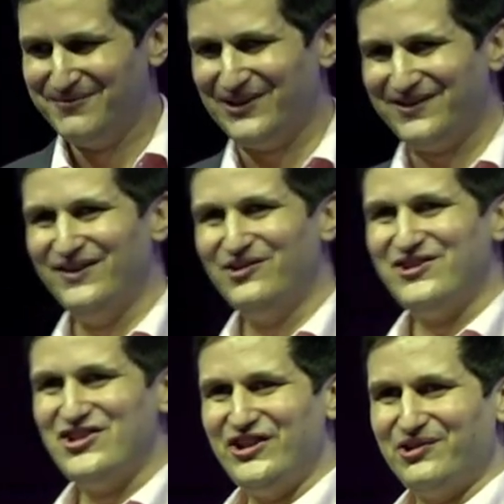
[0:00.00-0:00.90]
but in the
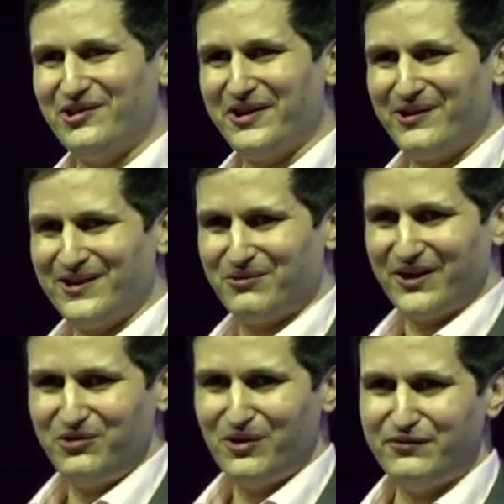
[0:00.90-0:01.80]
digital era
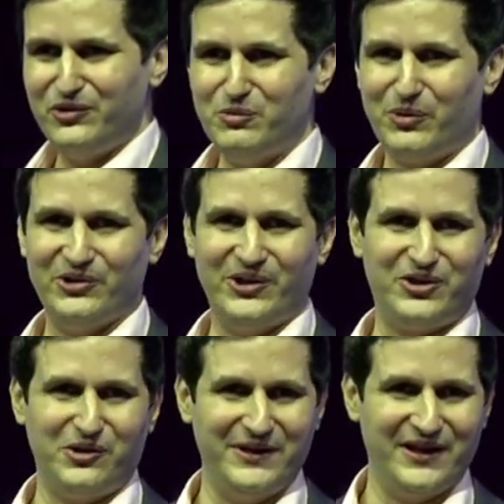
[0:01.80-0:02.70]
where you have a new
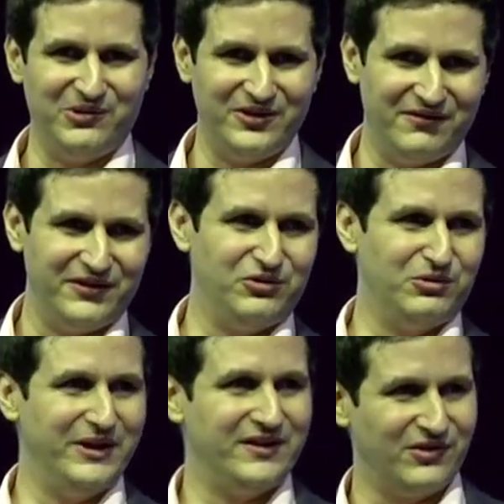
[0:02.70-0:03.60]
product coming out every
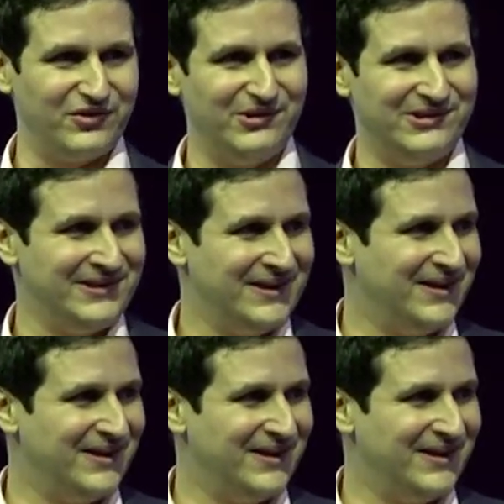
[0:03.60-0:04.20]
two weeks or so,